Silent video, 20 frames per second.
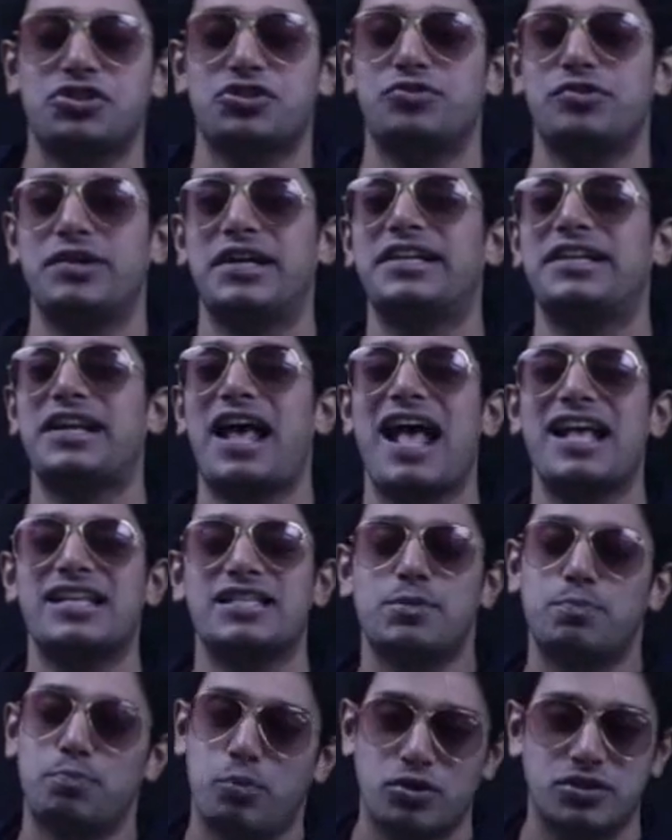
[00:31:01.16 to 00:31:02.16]
straight
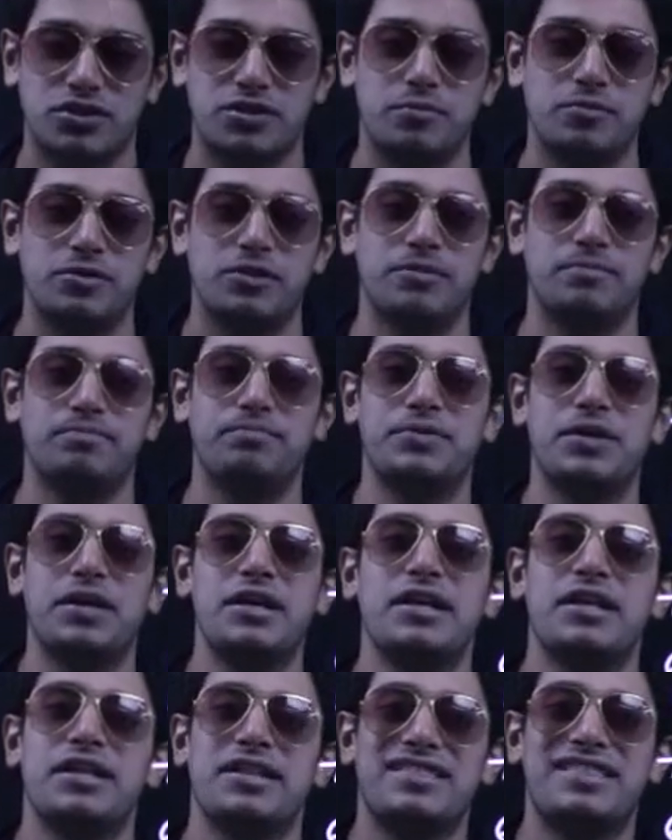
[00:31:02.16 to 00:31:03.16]
as possible.
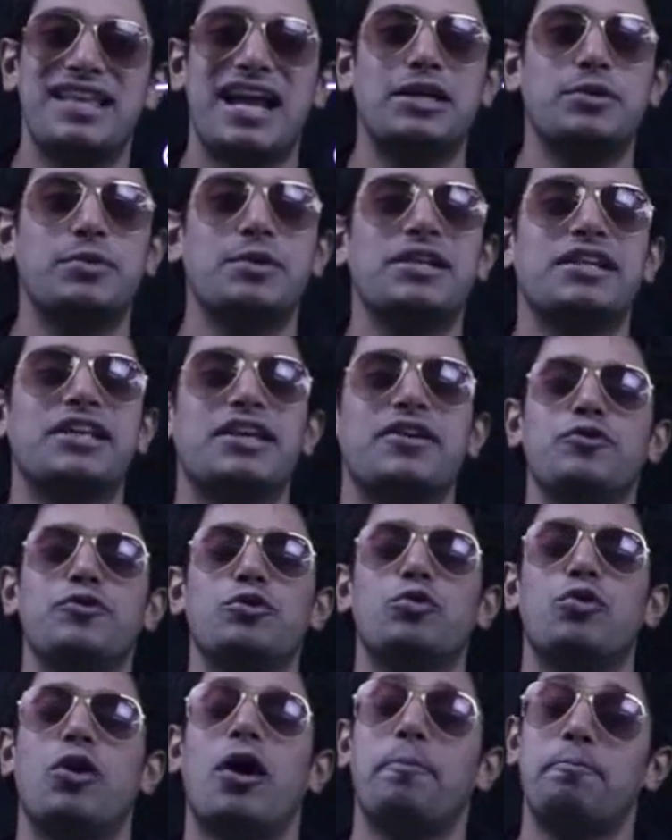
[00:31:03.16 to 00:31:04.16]
That will
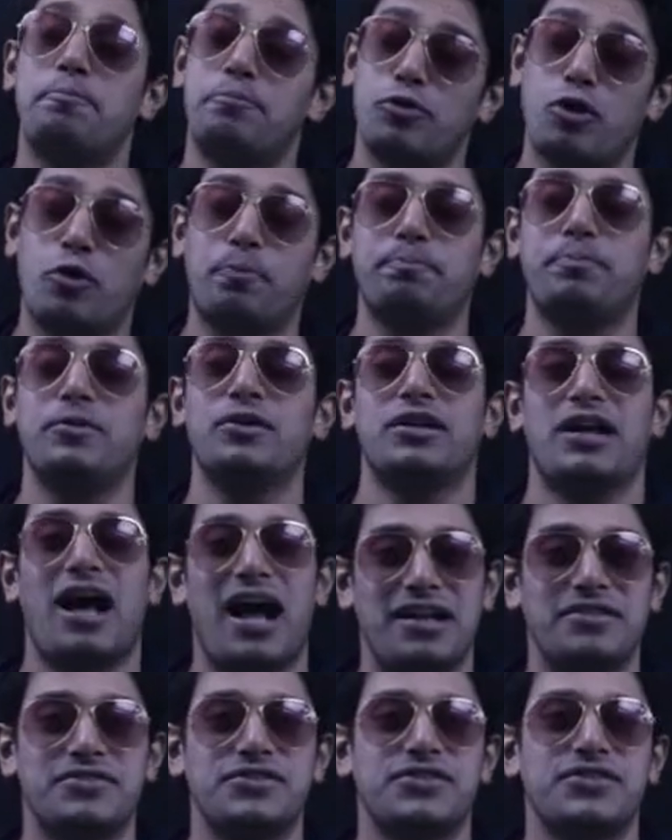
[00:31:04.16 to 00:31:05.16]
you a proper
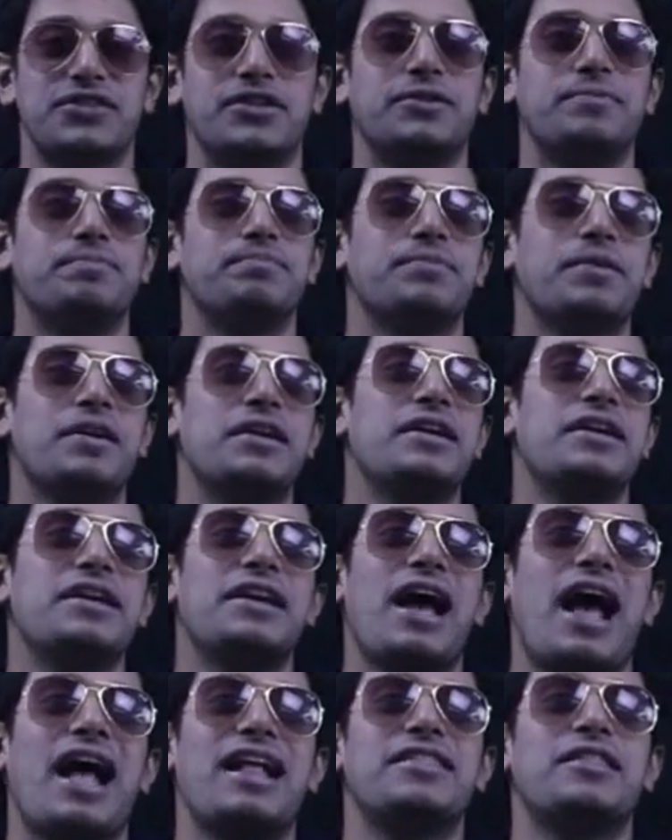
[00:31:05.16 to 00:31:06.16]
answer.
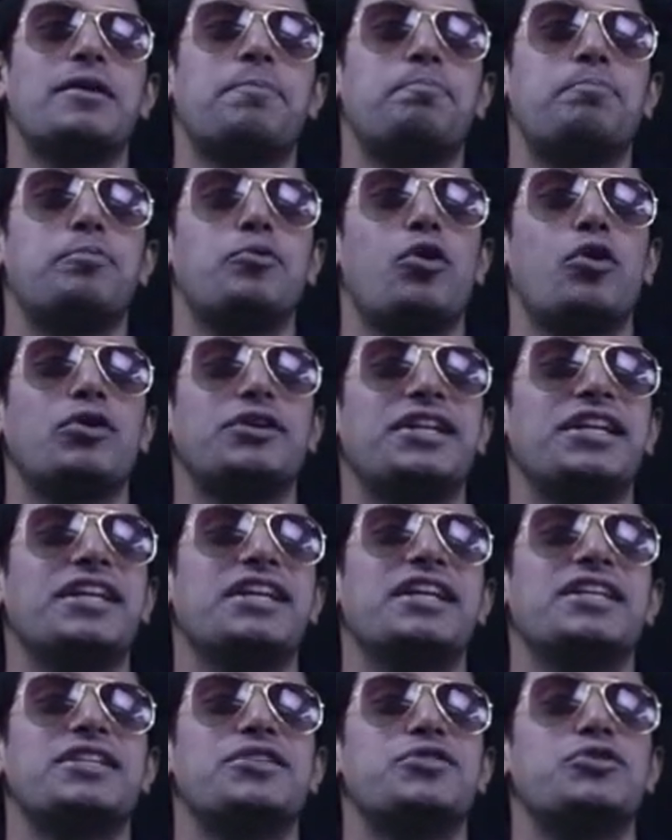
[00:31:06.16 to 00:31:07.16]
And the
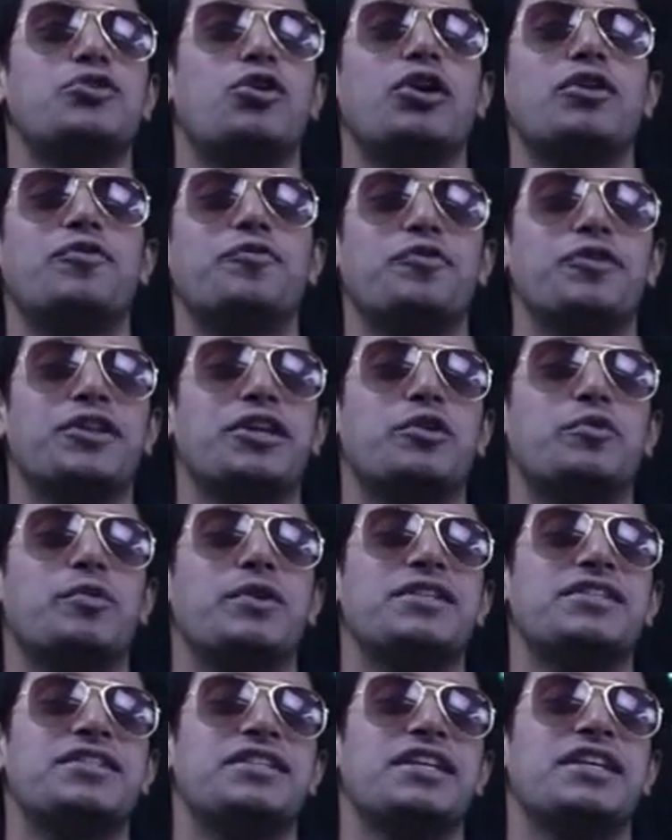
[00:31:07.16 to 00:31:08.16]
plotting is not
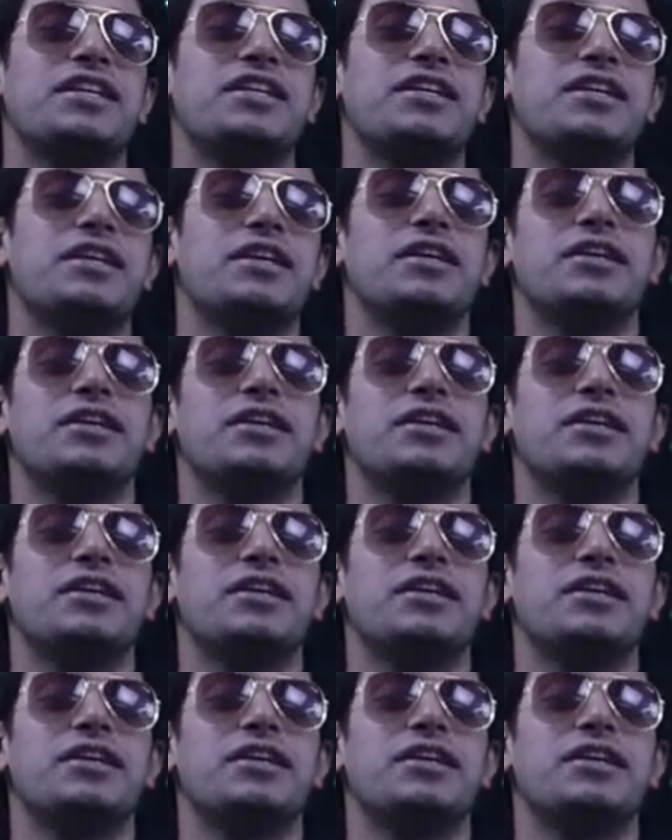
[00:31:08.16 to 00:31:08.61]
frequency,